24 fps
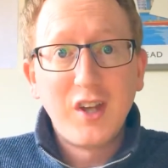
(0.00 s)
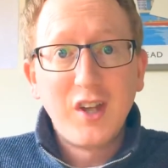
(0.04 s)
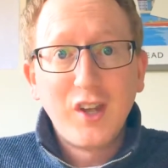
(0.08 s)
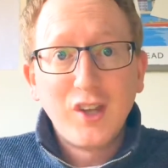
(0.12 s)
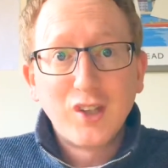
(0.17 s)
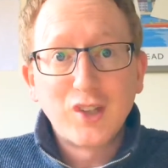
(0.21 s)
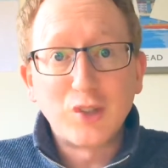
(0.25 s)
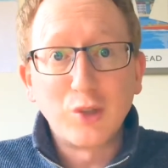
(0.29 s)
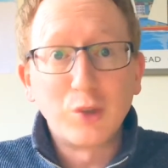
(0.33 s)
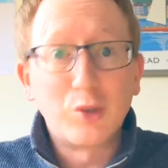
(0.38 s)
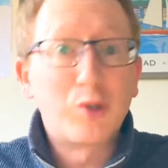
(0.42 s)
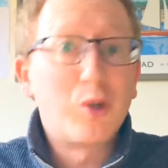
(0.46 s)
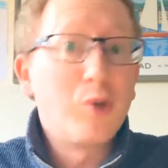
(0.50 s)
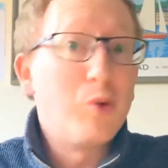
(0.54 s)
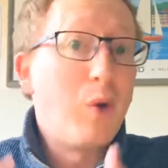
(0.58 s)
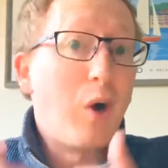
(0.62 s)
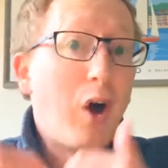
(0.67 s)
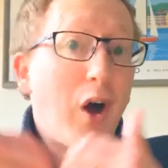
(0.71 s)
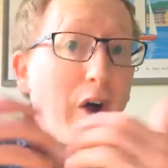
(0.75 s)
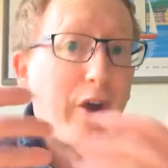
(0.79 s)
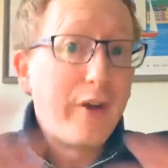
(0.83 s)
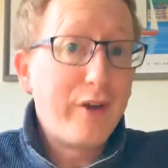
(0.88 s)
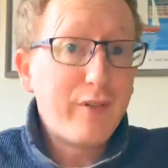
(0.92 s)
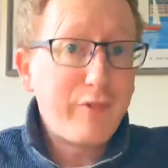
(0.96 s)
So go
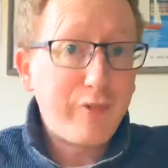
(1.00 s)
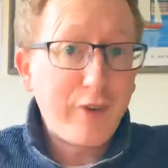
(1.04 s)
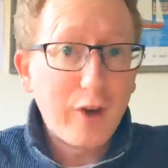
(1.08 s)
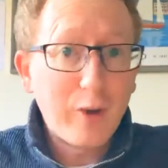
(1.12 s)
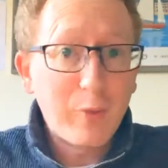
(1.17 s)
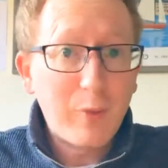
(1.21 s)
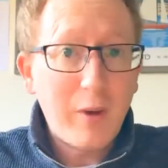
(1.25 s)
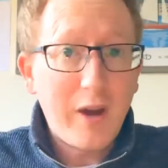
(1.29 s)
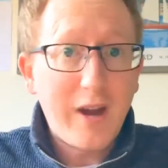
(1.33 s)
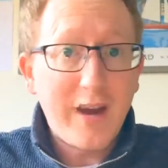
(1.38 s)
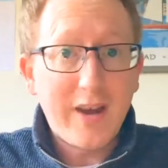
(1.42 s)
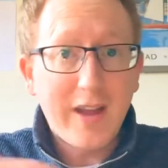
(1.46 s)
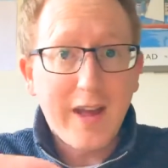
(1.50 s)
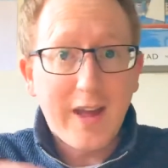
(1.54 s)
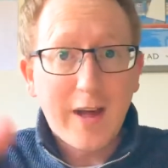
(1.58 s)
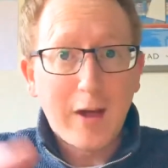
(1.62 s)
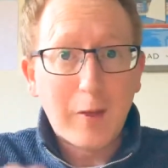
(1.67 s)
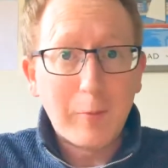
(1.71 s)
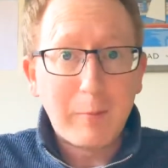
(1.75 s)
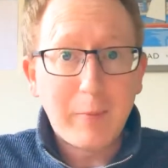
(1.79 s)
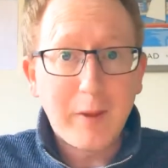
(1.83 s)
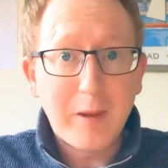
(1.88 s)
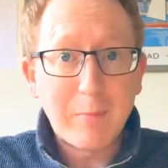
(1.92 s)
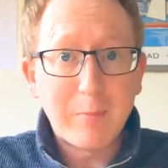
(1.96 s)
out of your way to
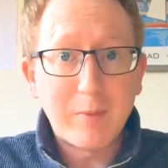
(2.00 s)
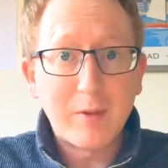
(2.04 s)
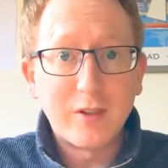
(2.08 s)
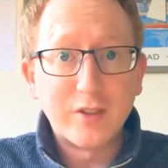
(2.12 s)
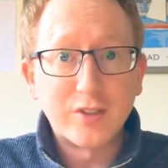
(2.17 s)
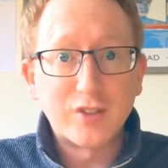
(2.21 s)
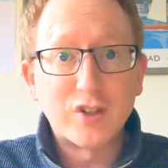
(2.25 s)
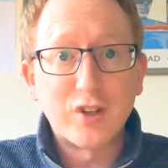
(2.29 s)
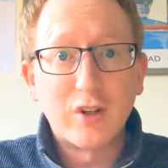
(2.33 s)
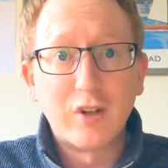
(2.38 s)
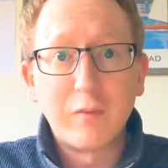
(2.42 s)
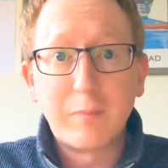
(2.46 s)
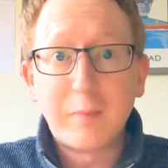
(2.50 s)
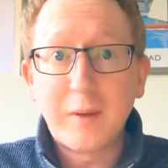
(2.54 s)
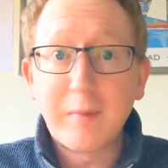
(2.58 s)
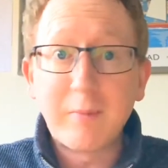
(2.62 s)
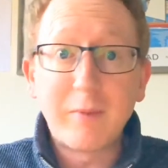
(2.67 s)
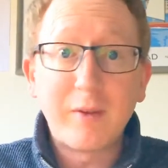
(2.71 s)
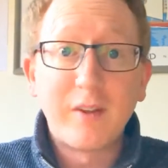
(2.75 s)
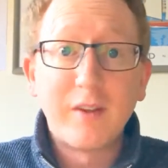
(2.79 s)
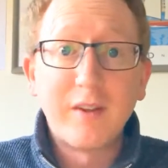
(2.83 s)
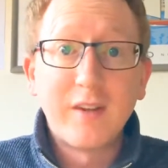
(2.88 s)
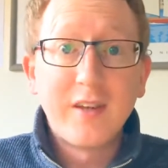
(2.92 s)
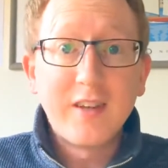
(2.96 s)
help people and serve
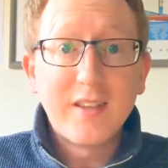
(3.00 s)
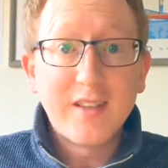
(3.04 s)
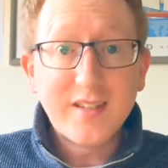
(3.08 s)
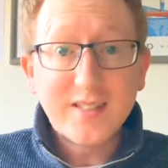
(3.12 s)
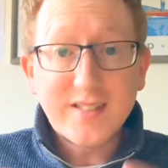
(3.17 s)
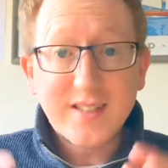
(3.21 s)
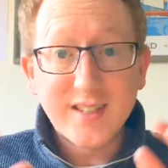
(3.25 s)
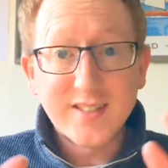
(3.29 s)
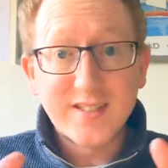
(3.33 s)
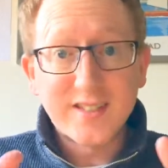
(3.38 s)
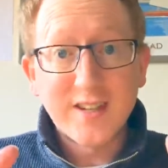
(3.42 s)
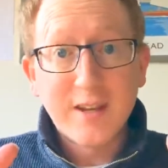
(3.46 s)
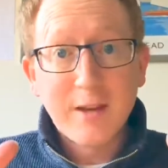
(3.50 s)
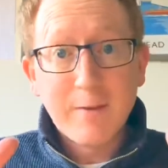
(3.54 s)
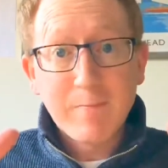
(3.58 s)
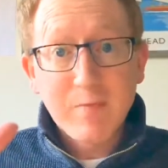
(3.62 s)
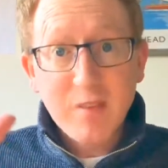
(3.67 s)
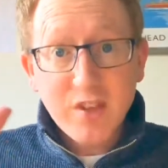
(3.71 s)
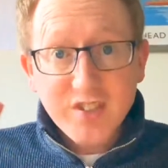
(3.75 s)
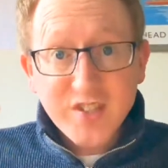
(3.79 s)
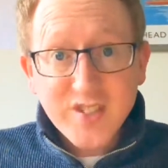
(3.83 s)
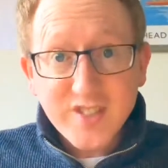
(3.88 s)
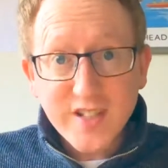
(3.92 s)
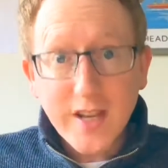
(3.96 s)
people. This is
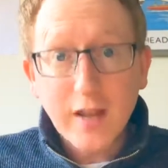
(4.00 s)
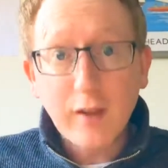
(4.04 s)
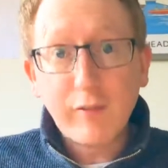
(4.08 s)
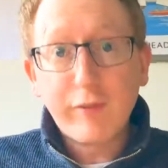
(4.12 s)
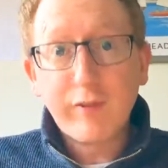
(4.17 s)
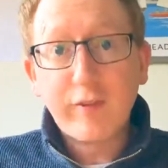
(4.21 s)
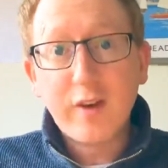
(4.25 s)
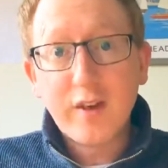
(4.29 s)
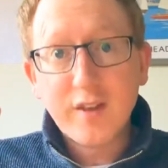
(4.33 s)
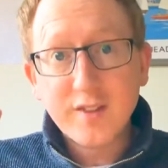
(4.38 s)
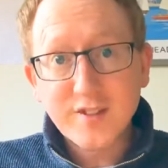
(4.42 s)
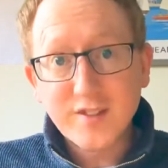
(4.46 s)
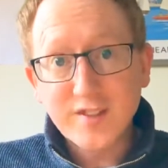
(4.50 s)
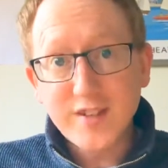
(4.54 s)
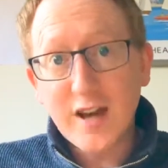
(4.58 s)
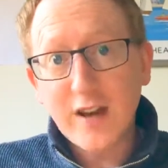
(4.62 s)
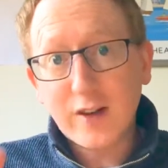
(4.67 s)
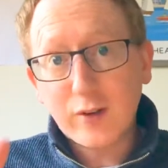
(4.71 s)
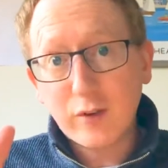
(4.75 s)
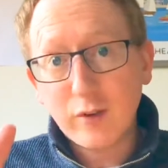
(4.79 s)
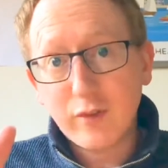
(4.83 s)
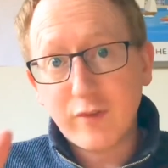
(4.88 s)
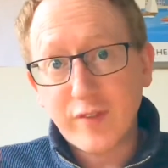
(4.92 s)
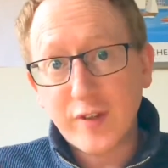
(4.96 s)

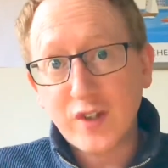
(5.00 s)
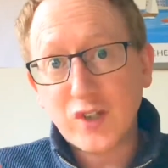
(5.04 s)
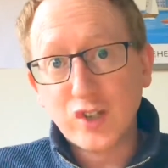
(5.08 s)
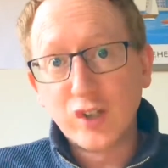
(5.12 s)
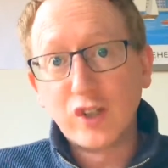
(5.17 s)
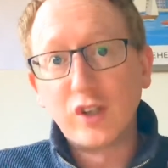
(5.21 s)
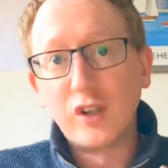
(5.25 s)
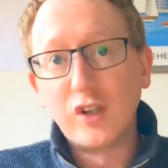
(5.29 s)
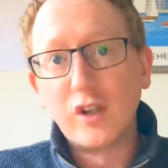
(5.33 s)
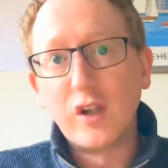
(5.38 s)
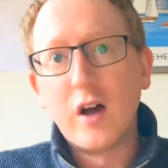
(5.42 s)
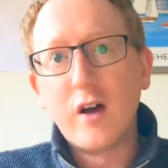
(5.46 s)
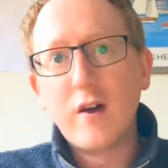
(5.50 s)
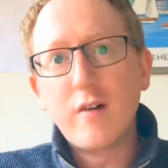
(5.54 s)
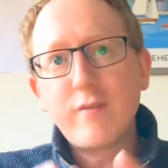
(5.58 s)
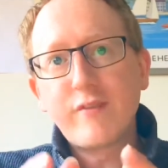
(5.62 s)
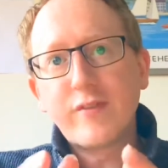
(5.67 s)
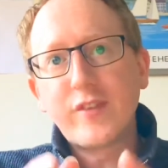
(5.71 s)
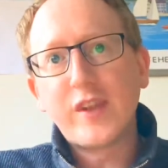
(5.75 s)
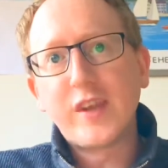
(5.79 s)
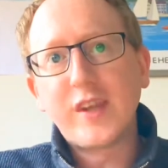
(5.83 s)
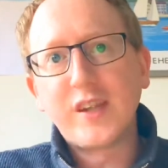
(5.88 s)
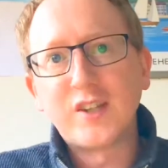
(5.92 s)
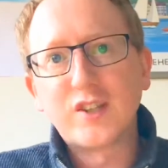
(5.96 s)
self-sacrificial love
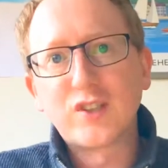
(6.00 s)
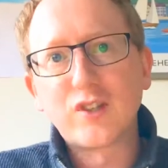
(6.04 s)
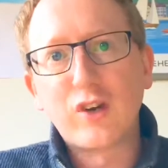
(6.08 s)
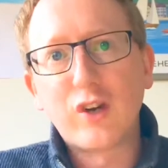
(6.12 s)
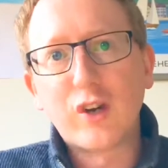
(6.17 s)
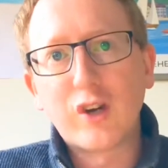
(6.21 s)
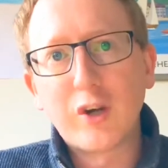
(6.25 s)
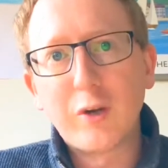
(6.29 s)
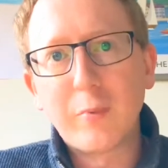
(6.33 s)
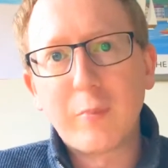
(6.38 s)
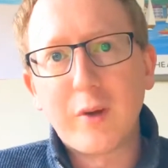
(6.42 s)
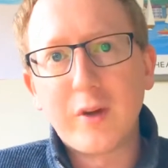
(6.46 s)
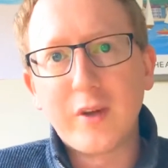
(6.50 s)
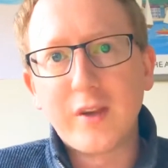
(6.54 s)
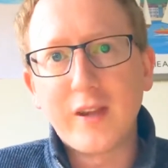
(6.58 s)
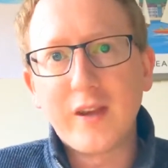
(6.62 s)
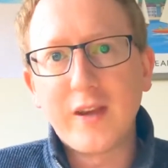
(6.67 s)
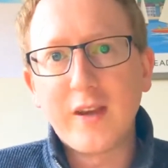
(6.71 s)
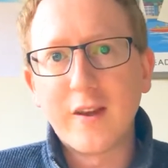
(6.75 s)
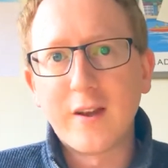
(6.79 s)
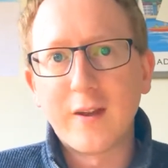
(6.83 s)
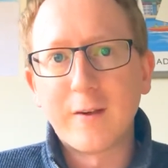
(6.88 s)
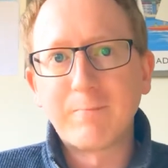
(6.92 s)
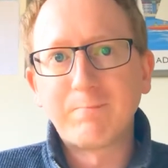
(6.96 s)
that he's talking about
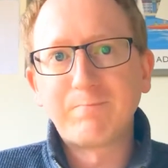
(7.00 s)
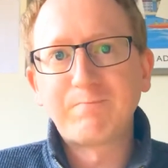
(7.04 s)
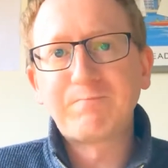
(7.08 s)
here.